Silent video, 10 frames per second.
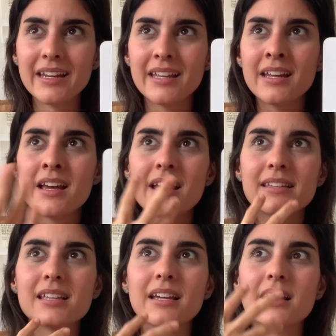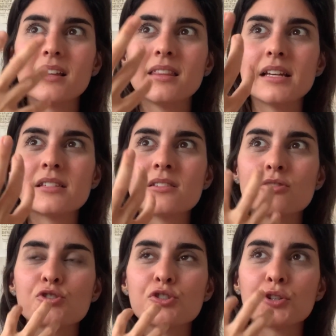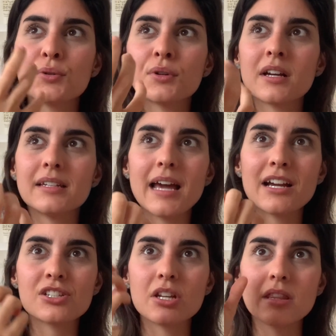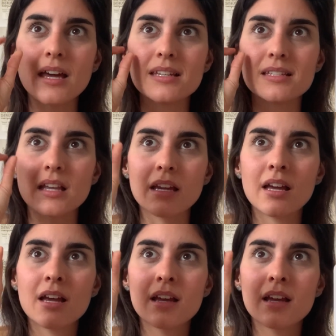And it's like this true connection that is like,